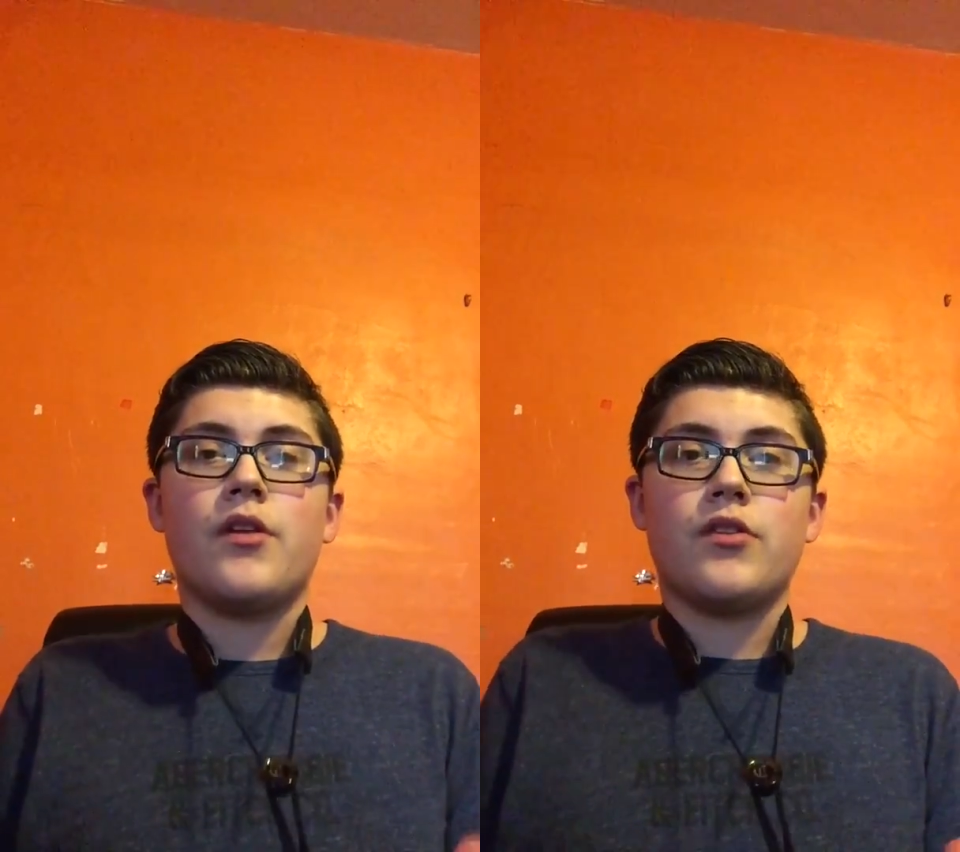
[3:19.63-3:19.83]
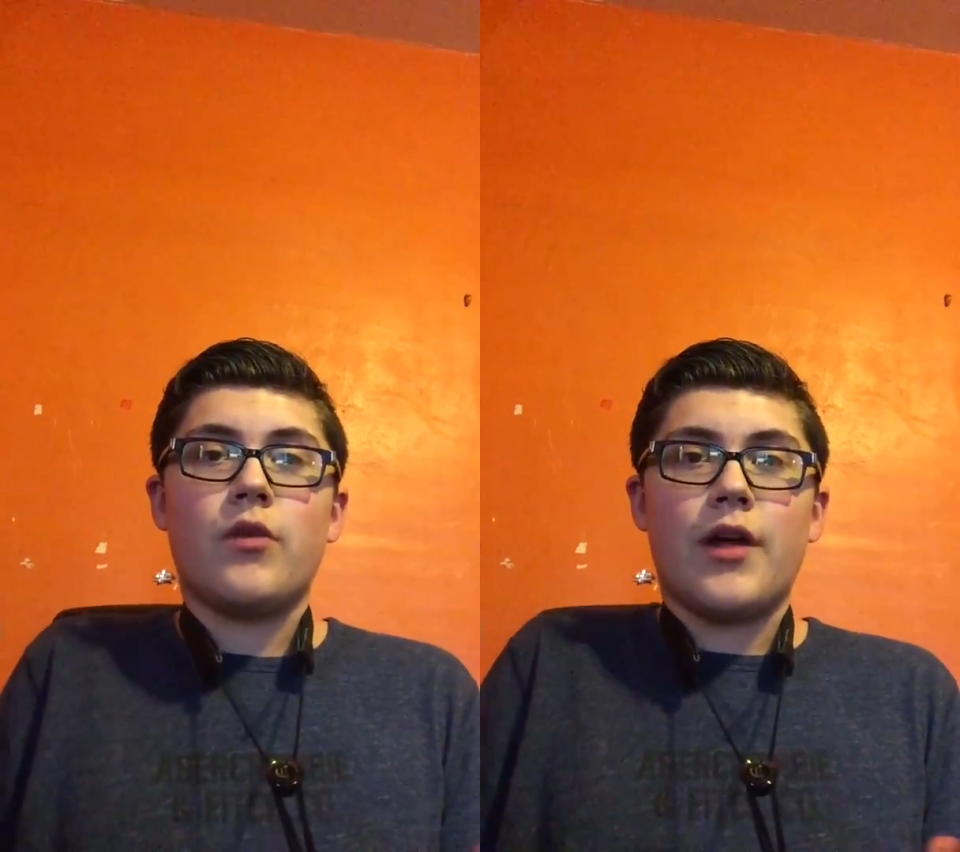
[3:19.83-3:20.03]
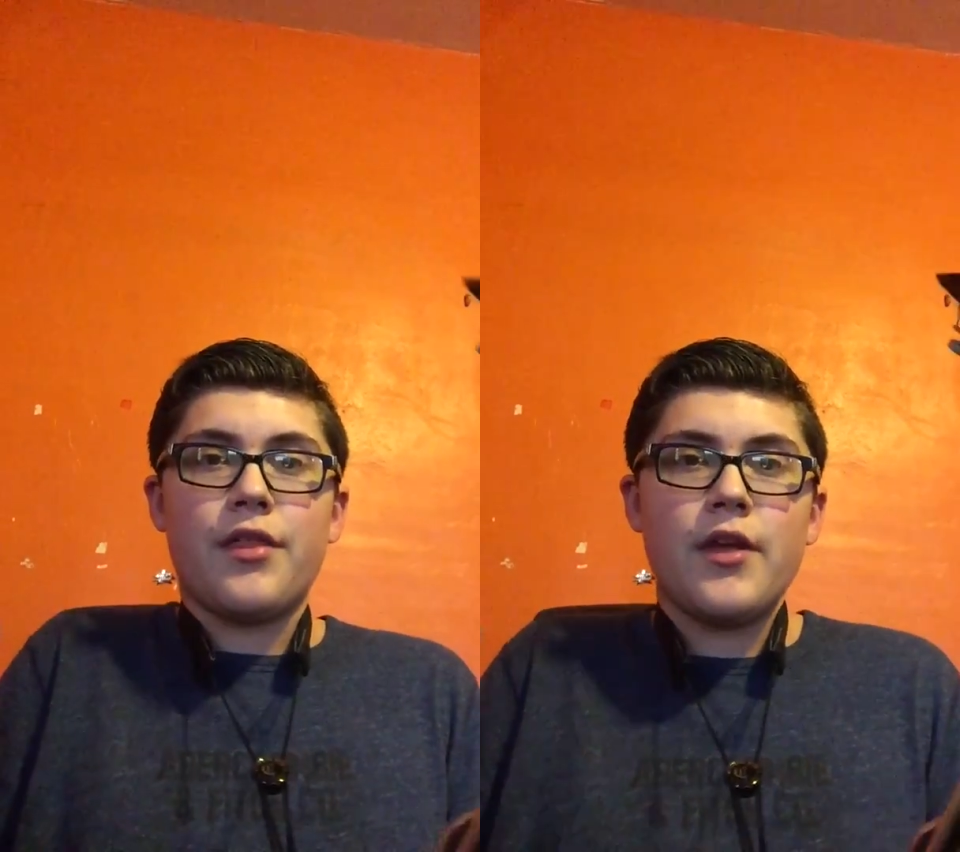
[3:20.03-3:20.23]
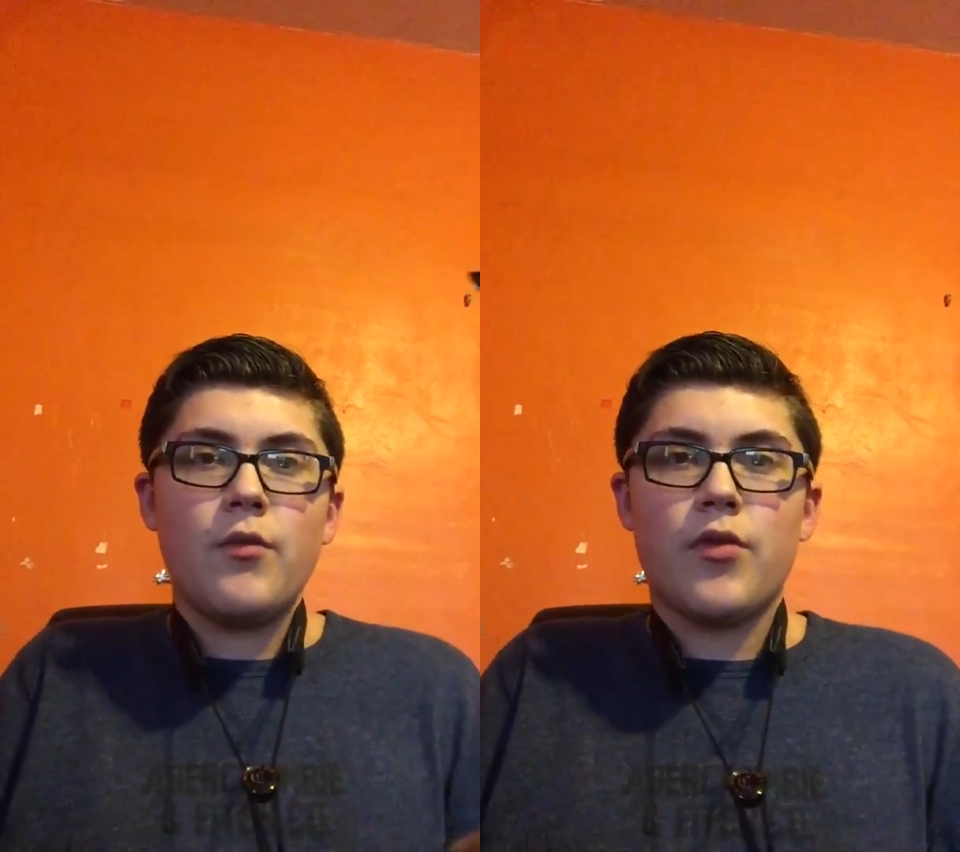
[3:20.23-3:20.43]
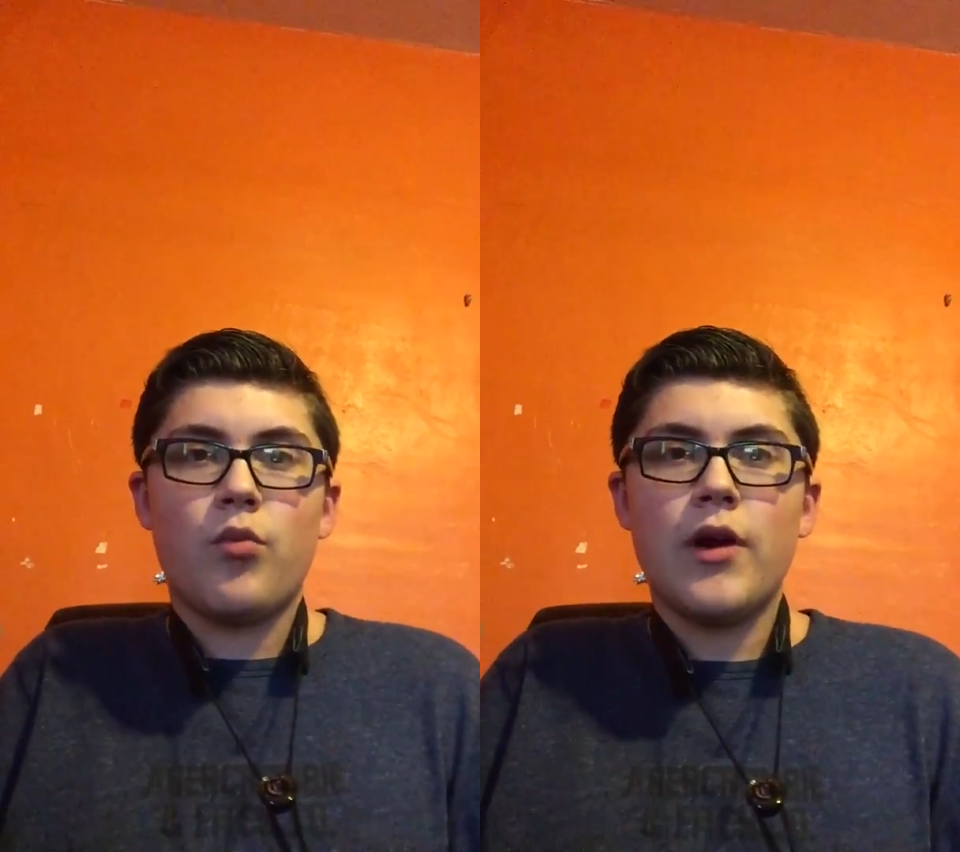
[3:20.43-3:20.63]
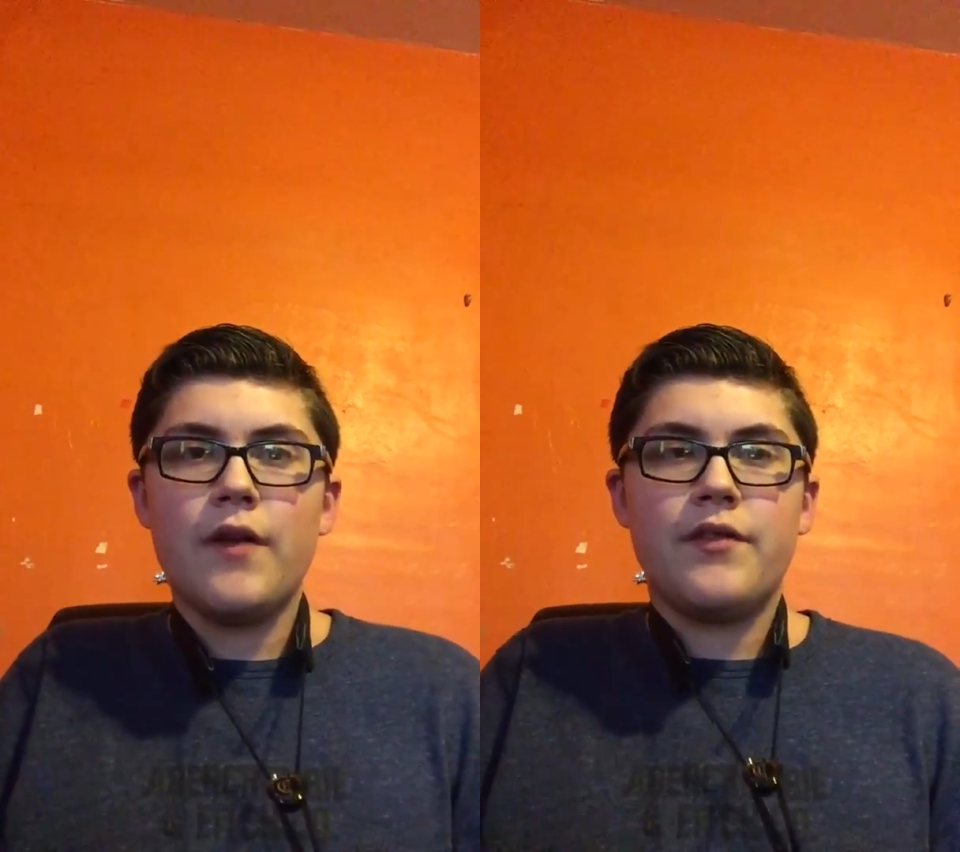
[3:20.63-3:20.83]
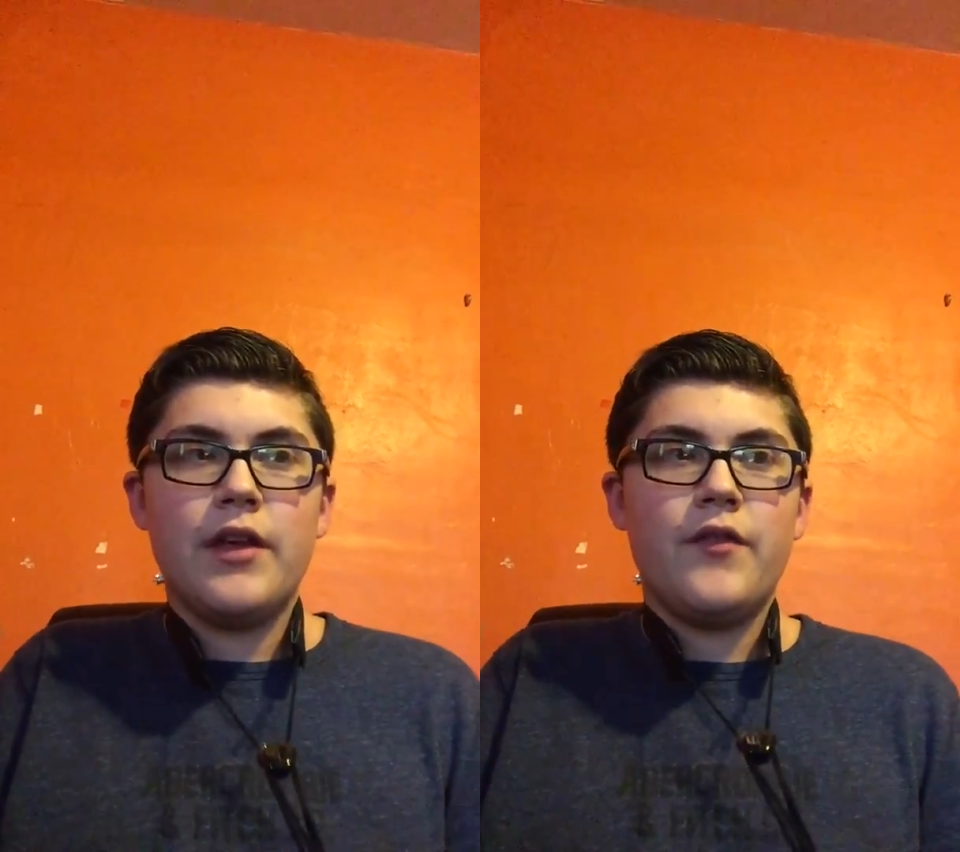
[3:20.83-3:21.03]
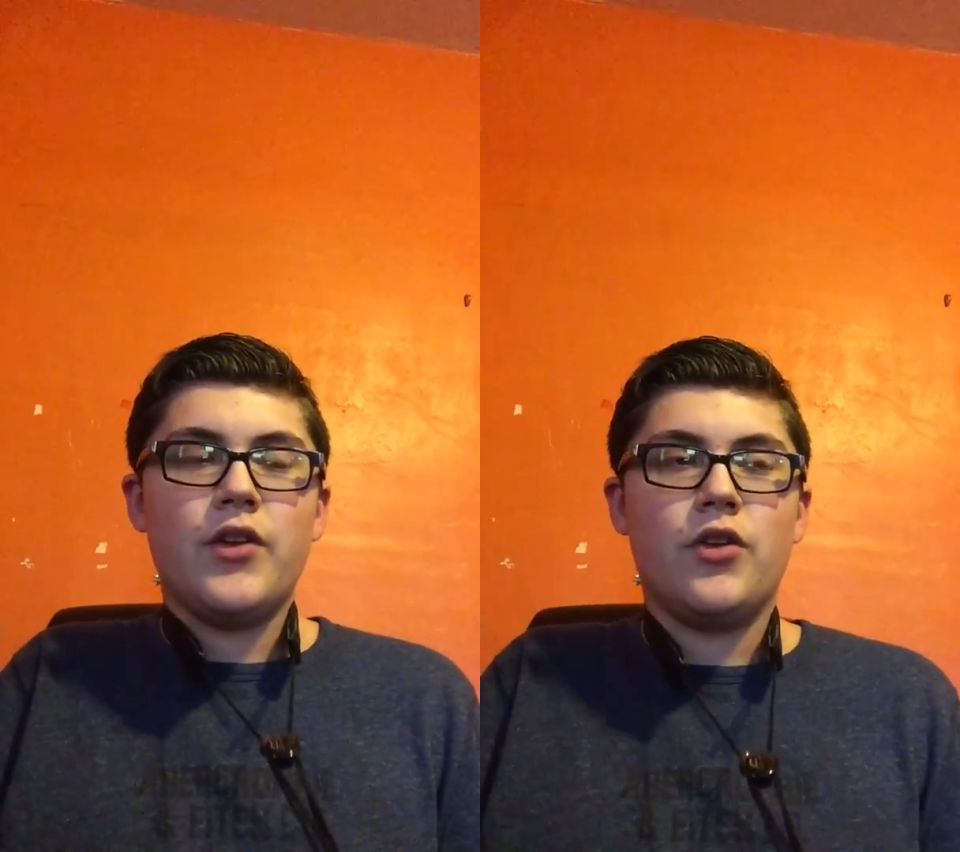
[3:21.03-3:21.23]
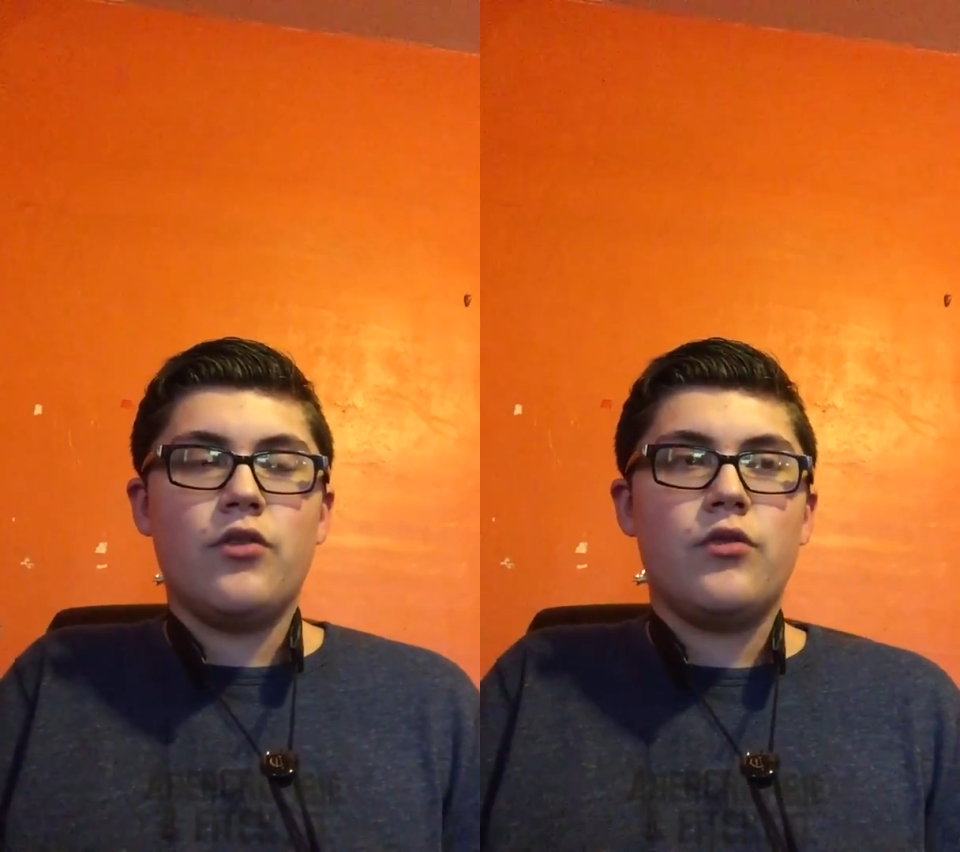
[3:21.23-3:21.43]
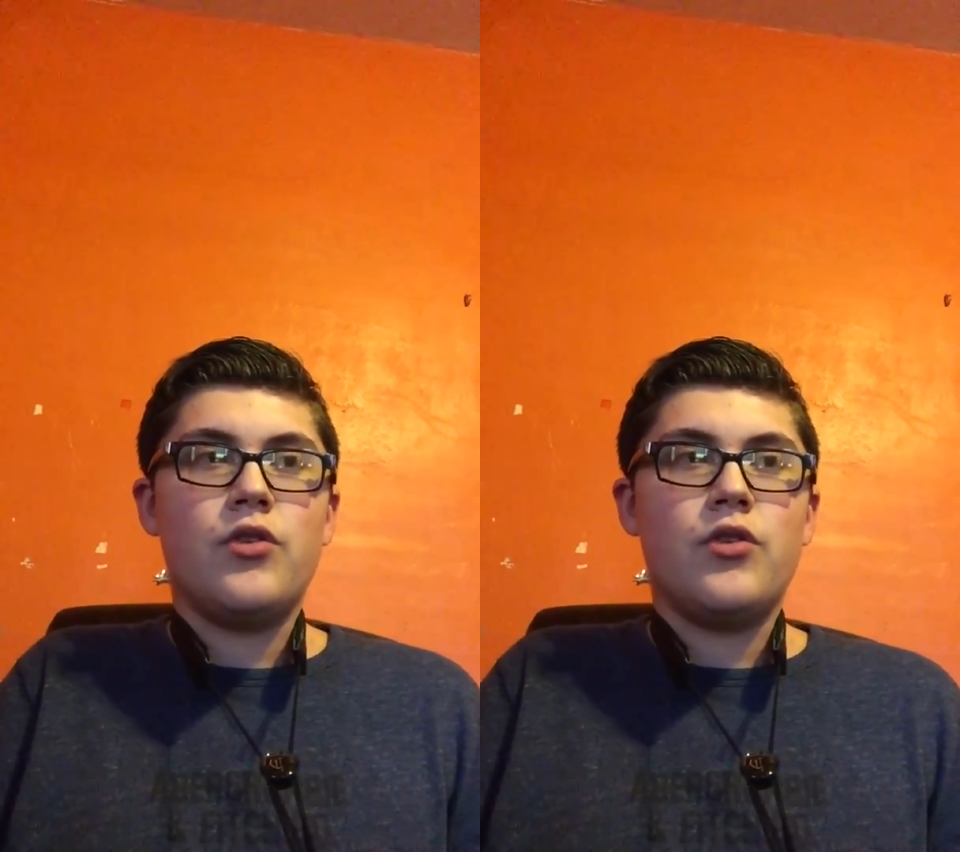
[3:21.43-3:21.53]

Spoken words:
So I think with what I've given you,